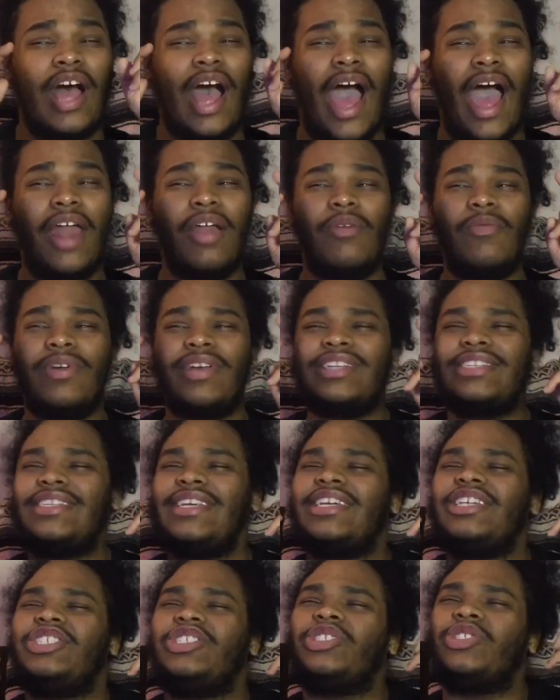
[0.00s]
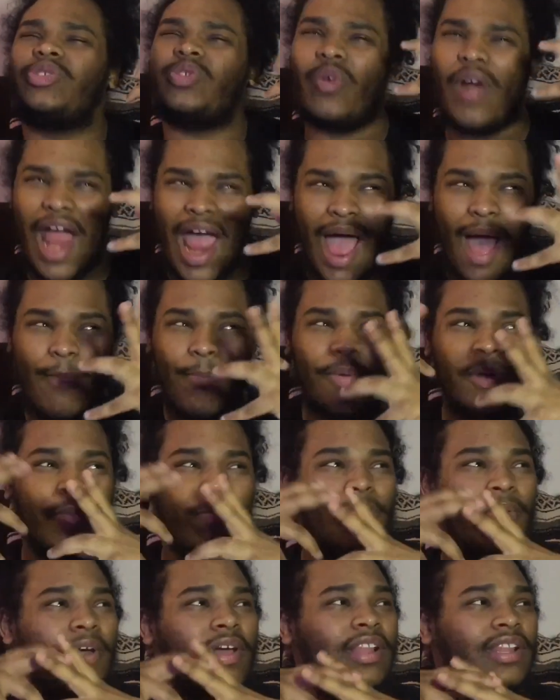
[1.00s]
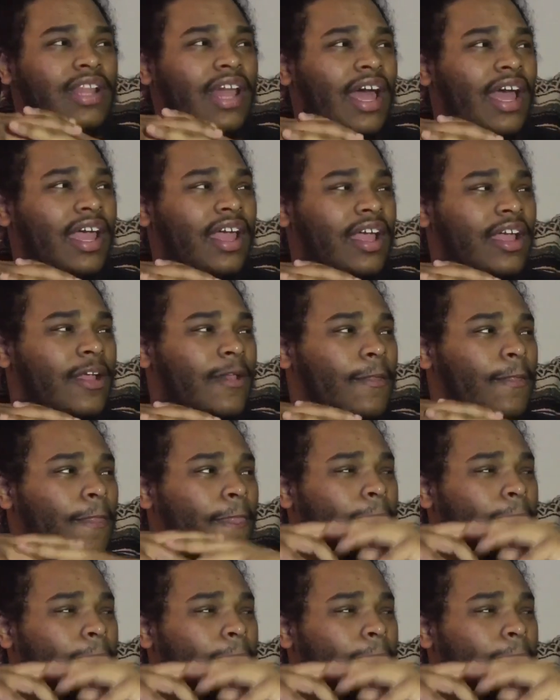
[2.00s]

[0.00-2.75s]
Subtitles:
I don't want to say trap, but, like,